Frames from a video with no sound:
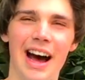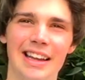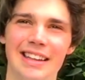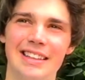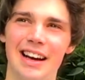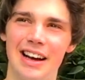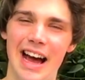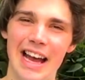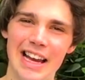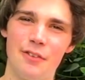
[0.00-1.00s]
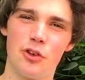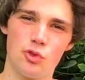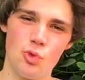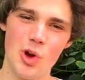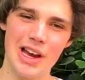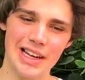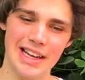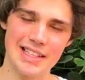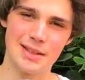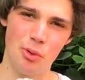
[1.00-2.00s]
And A-levels
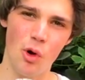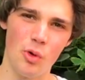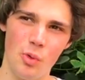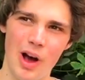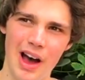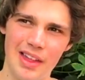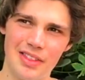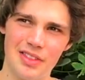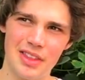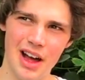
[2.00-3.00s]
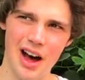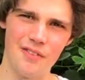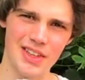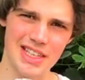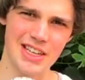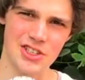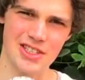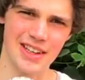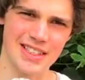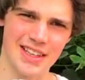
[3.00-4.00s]
really is the point where the
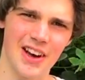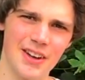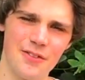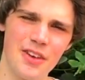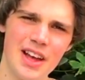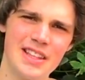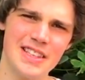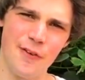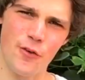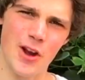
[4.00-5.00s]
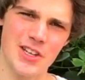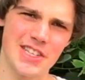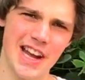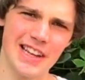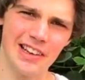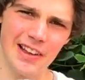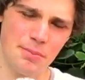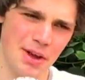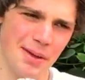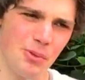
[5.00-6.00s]
teachers like to kind of differentiate like
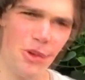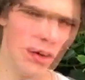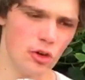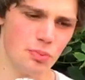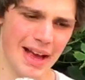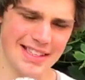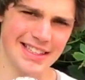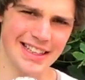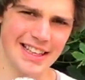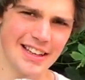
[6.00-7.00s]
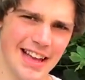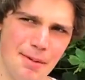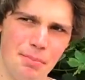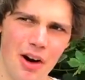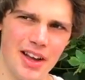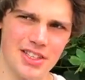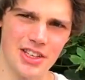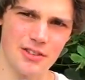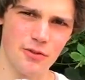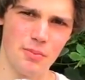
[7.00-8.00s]
the people who basically could get by
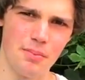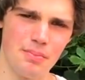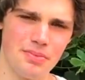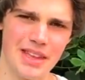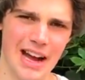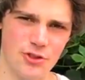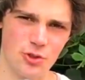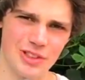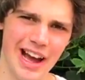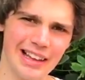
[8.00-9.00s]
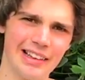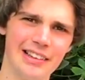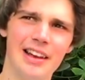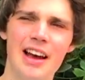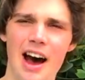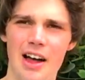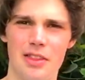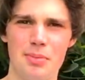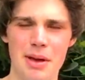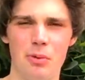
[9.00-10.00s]
just from natural talent
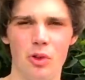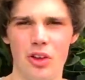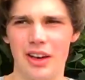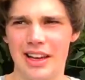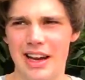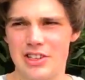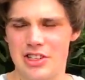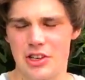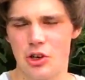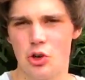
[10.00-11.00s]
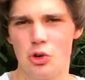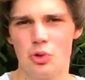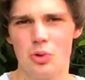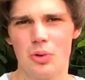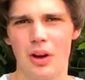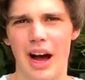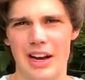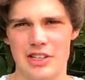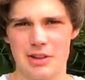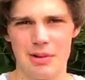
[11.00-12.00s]
and the people that could who
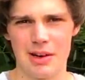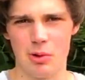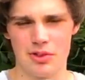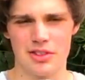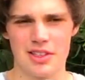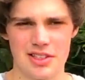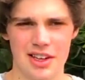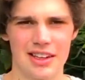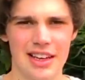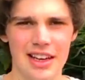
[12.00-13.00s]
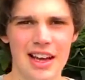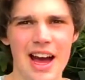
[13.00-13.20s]
actually really wanted to study.